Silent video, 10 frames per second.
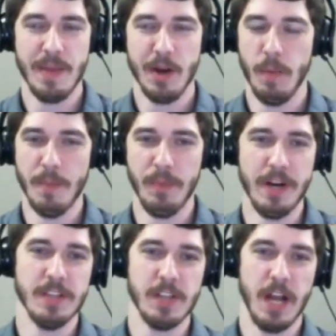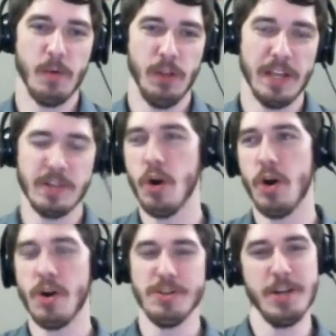I mean, all my buddies and I were like,
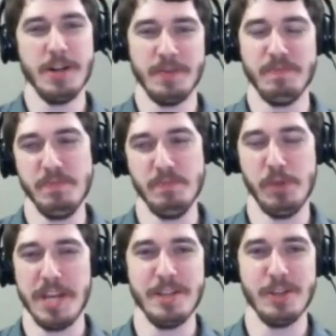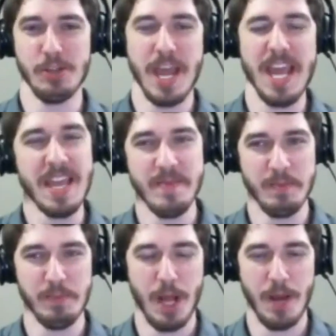"Oh, you gotta play this game,"
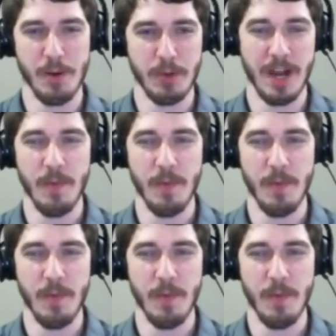and blah blah blah.